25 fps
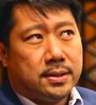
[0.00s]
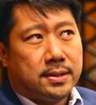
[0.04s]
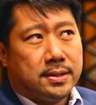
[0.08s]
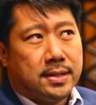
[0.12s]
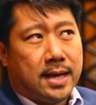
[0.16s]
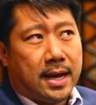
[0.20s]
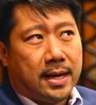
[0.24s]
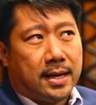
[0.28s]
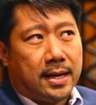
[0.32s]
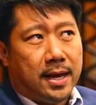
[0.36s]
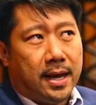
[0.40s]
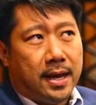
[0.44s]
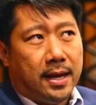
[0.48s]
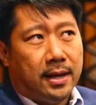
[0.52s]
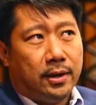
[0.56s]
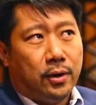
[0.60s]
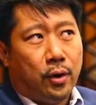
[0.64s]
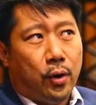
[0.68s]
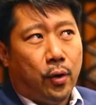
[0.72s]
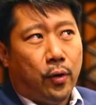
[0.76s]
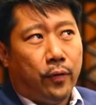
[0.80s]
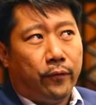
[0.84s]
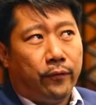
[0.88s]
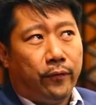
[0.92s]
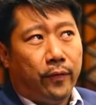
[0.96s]
decade
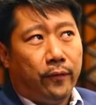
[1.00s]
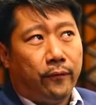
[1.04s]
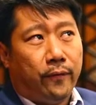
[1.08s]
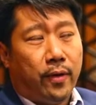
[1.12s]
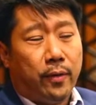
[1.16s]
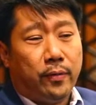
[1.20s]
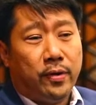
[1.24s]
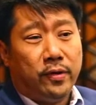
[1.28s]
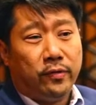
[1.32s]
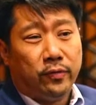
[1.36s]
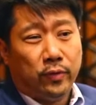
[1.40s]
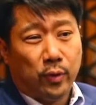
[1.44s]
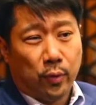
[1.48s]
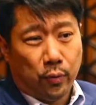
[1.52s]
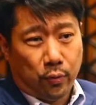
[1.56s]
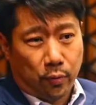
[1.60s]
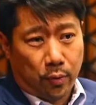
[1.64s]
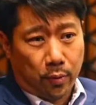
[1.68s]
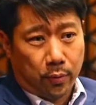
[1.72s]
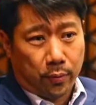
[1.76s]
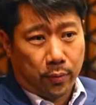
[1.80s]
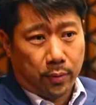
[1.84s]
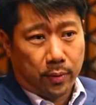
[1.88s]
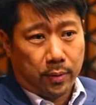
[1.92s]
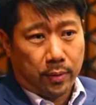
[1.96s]
of very slow
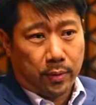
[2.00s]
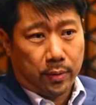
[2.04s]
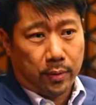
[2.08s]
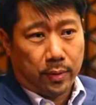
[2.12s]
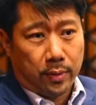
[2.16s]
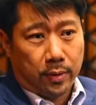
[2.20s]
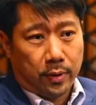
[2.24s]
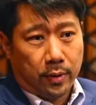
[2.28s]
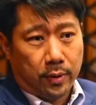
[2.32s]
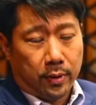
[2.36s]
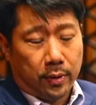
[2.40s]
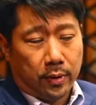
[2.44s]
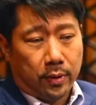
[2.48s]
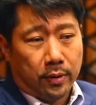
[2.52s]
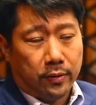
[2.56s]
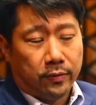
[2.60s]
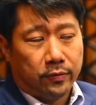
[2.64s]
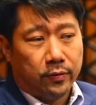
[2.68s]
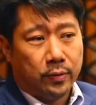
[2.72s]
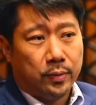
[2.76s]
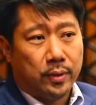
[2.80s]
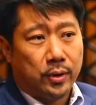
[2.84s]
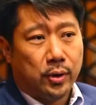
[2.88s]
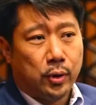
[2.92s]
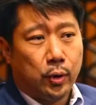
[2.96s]
growth.
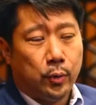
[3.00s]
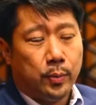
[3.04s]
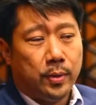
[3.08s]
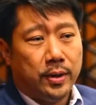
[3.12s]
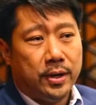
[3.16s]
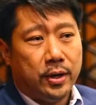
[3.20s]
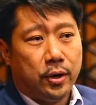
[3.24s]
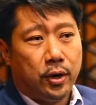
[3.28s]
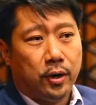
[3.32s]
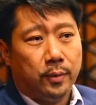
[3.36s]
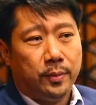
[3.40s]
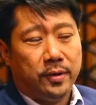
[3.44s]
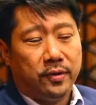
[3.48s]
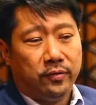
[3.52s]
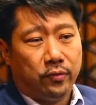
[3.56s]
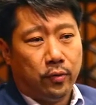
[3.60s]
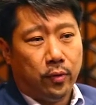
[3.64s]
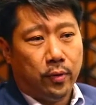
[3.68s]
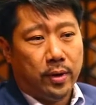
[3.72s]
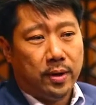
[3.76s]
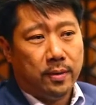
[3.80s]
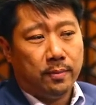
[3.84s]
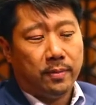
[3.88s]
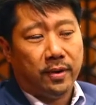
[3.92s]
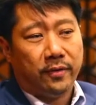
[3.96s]
So global economy is
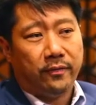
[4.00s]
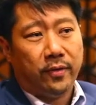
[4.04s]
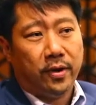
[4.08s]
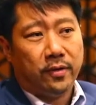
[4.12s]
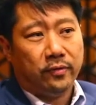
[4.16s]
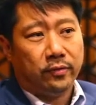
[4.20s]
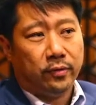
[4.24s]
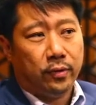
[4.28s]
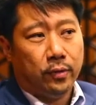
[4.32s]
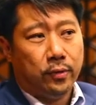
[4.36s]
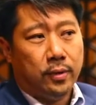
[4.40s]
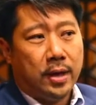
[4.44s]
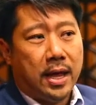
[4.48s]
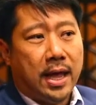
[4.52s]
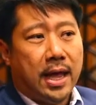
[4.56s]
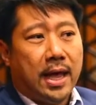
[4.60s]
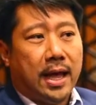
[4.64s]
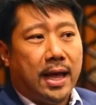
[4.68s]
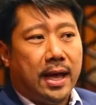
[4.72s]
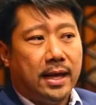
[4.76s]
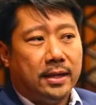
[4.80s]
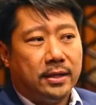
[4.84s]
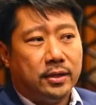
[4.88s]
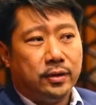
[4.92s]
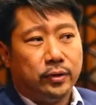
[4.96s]
growing, but very slow,
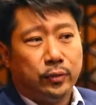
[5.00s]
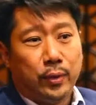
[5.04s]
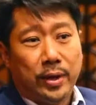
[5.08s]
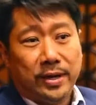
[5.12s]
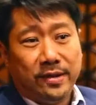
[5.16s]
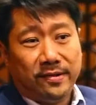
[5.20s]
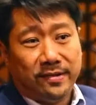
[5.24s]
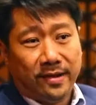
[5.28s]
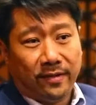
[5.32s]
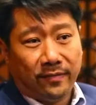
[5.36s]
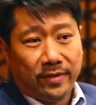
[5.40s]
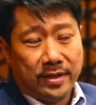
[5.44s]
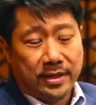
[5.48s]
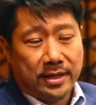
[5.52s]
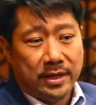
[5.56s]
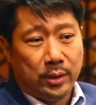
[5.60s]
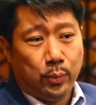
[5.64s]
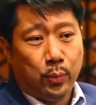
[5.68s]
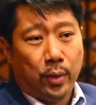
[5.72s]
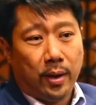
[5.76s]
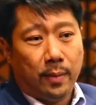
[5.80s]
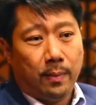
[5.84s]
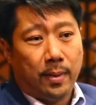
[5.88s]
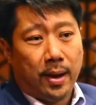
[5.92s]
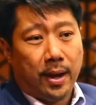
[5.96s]
until
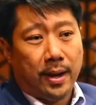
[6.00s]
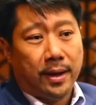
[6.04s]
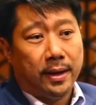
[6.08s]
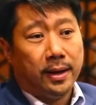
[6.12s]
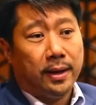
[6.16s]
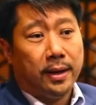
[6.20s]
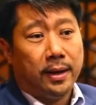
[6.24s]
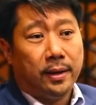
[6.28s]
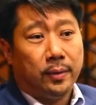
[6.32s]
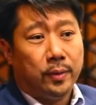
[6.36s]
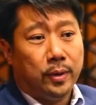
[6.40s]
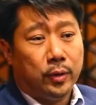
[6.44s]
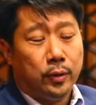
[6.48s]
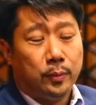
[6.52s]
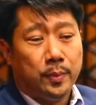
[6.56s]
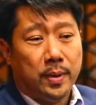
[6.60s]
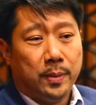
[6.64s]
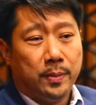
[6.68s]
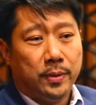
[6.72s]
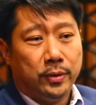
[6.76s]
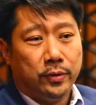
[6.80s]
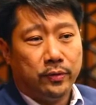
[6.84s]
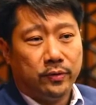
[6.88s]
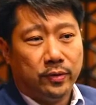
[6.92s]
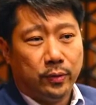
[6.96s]
2017, whereby
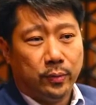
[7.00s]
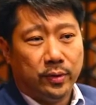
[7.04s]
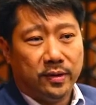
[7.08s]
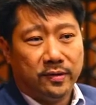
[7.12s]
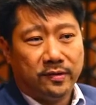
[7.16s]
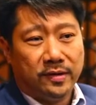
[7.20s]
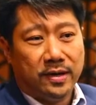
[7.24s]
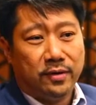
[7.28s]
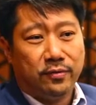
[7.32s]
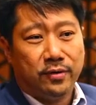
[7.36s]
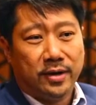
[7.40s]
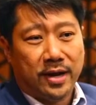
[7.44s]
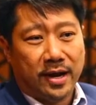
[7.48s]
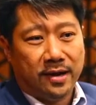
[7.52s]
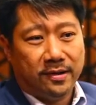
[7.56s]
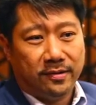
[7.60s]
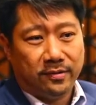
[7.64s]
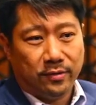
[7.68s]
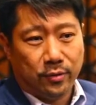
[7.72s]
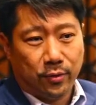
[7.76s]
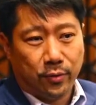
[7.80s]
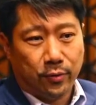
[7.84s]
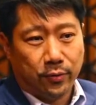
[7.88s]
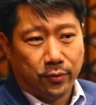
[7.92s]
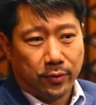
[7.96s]
people use the word
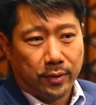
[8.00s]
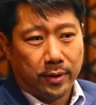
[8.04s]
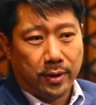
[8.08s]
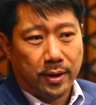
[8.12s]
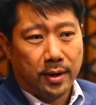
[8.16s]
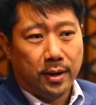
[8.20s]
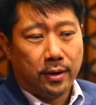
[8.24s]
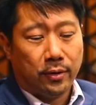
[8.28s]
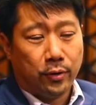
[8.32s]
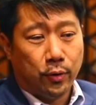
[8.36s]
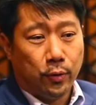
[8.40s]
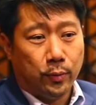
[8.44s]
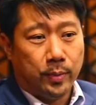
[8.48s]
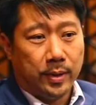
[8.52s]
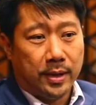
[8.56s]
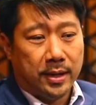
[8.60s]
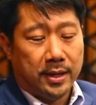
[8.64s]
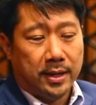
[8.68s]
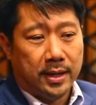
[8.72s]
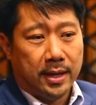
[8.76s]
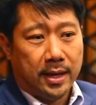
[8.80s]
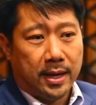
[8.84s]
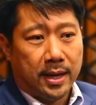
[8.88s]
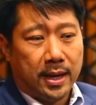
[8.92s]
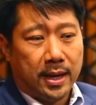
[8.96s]
synchronized growth globally.